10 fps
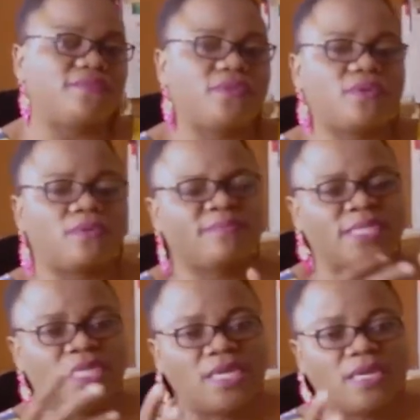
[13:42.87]

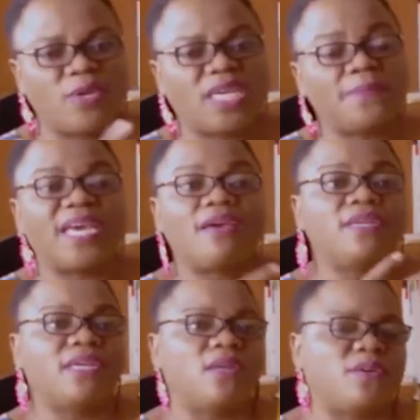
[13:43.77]
We keep
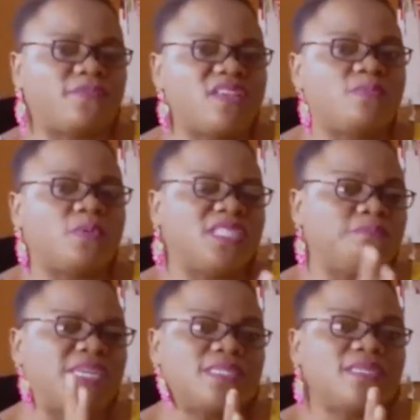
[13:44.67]
hearing a lot of things, but the
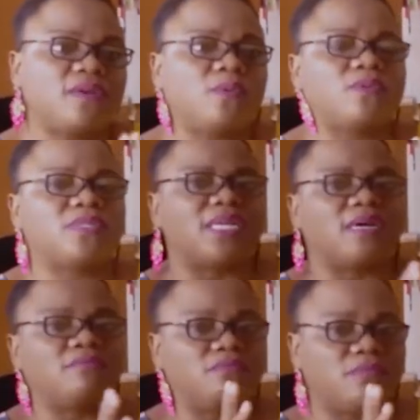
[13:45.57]
basic ones
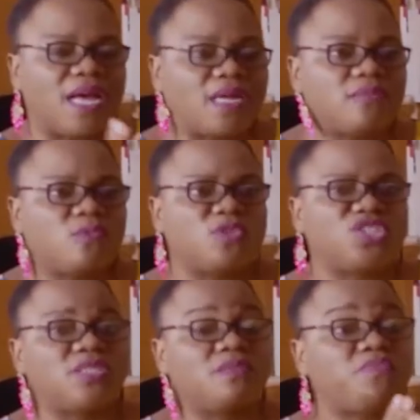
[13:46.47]
are hand washing.